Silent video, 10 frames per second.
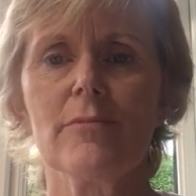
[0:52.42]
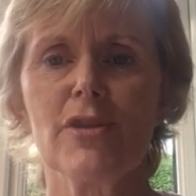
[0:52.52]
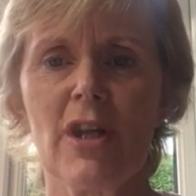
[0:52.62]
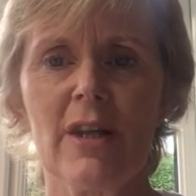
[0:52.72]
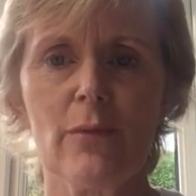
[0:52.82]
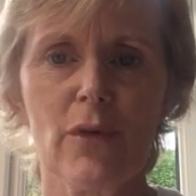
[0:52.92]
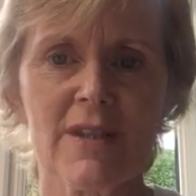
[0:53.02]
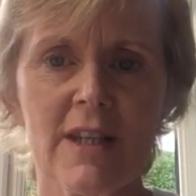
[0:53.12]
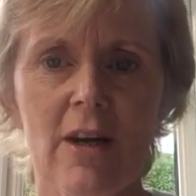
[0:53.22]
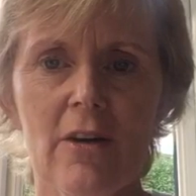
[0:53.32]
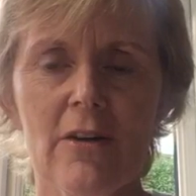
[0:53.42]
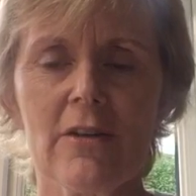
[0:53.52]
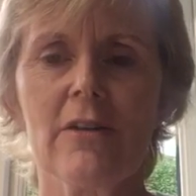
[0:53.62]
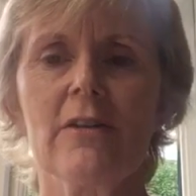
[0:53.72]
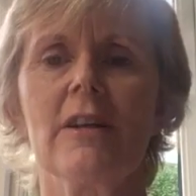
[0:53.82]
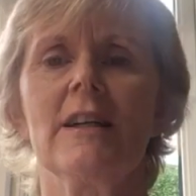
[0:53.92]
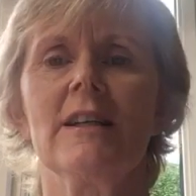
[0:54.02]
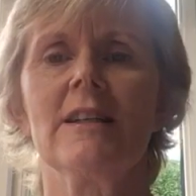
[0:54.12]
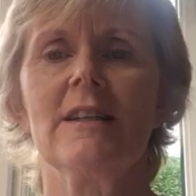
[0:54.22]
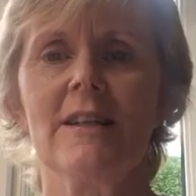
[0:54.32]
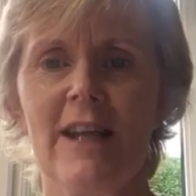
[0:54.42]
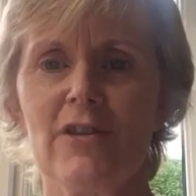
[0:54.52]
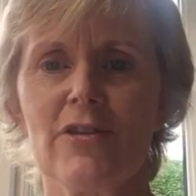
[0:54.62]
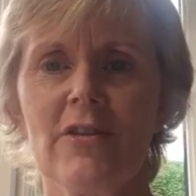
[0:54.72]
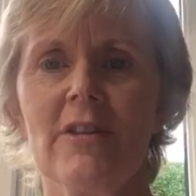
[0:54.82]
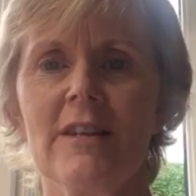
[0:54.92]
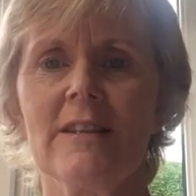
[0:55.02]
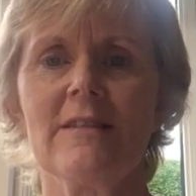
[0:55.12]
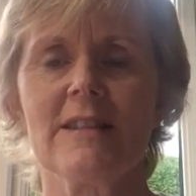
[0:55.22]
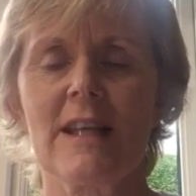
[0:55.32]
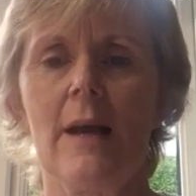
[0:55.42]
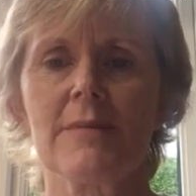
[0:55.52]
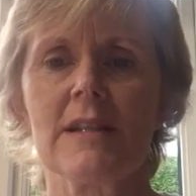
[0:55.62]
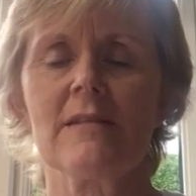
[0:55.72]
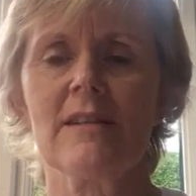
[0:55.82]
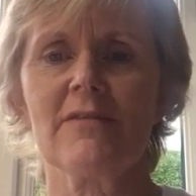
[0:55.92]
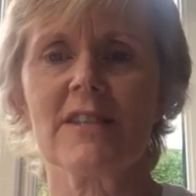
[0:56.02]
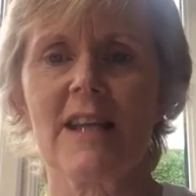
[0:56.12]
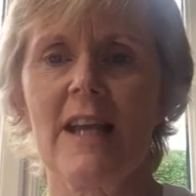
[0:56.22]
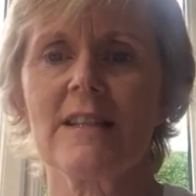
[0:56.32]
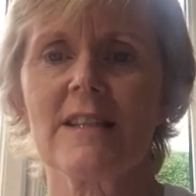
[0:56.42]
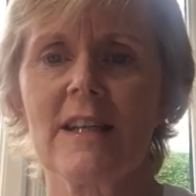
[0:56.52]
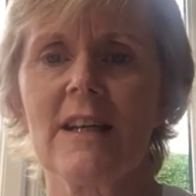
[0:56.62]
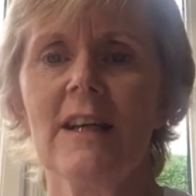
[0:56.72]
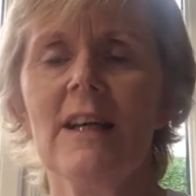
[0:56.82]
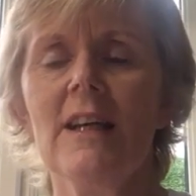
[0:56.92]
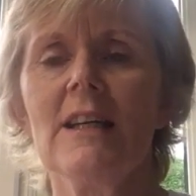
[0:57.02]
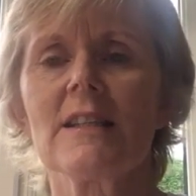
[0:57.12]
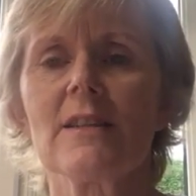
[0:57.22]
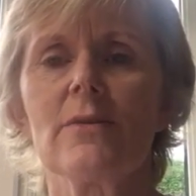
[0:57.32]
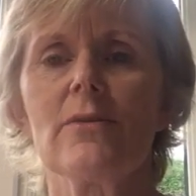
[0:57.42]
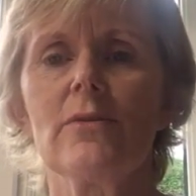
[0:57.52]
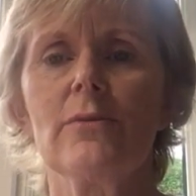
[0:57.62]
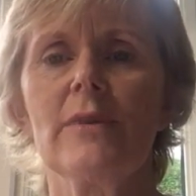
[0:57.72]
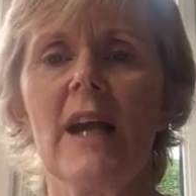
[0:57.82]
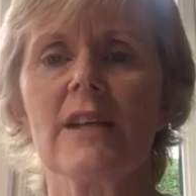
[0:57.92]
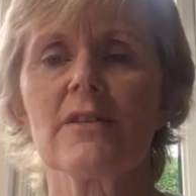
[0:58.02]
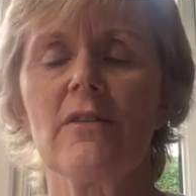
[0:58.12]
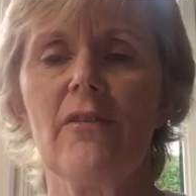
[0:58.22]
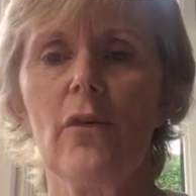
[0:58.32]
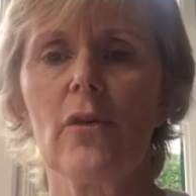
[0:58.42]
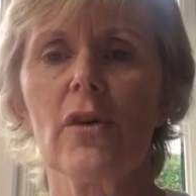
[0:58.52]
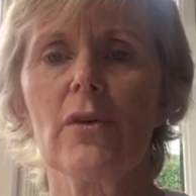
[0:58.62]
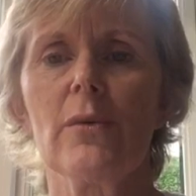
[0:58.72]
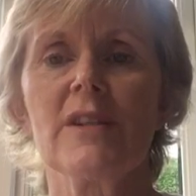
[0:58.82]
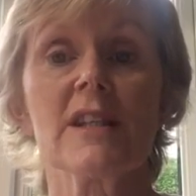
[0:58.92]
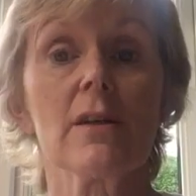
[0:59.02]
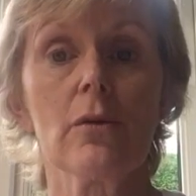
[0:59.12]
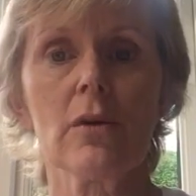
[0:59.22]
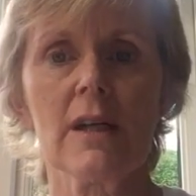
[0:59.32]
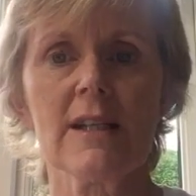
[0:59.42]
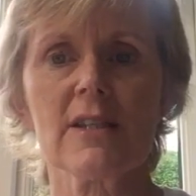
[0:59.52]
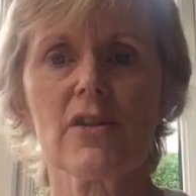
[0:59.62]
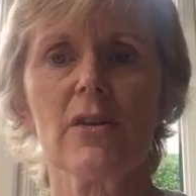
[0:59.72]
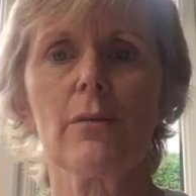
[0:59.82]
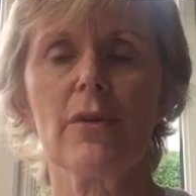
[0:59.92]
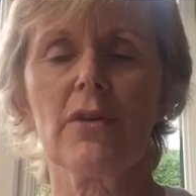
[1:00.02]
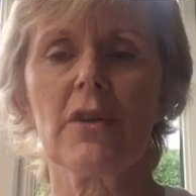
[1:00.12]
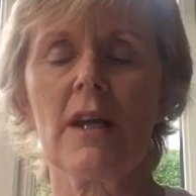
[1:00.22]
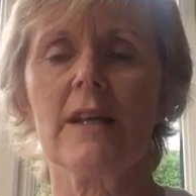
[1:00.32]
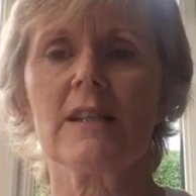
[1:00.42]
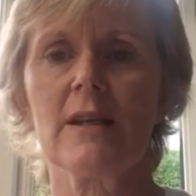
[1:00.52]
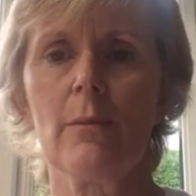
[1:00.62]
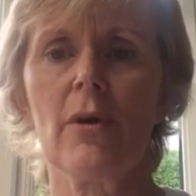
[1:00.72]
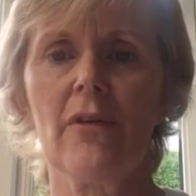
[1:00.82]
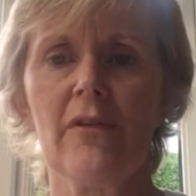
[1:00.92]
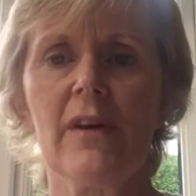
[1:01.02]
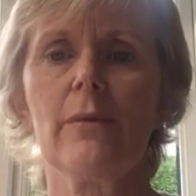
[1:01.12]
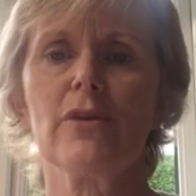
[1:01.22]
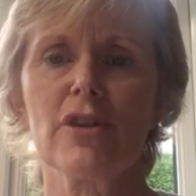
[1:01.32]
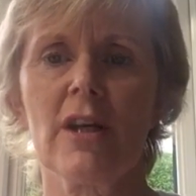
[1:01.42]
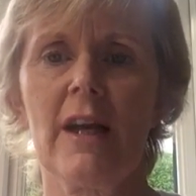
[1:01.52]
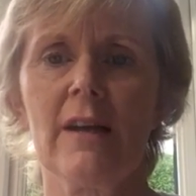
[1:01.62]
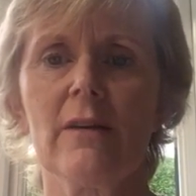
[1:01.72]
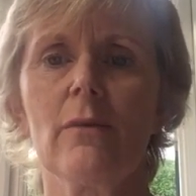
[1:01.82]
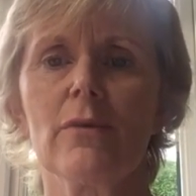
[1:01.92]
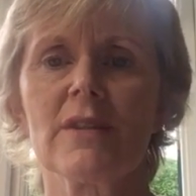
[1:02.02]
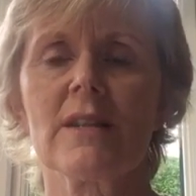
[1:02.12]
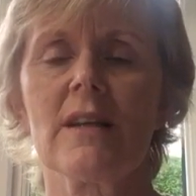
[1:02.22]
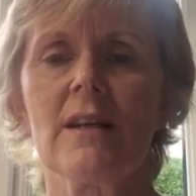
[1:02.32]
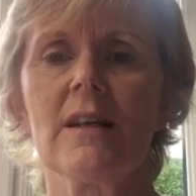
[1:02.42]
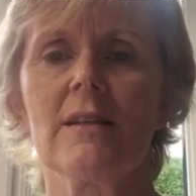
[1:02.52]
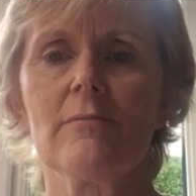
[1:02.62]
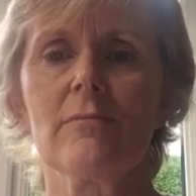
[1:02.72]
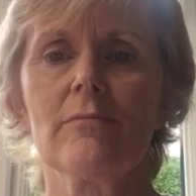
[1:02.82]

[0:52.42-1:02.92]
Shane was our lecturer and he was absolutely fantastic. So we had folklore, we did local history with Tim Murphy, which again was a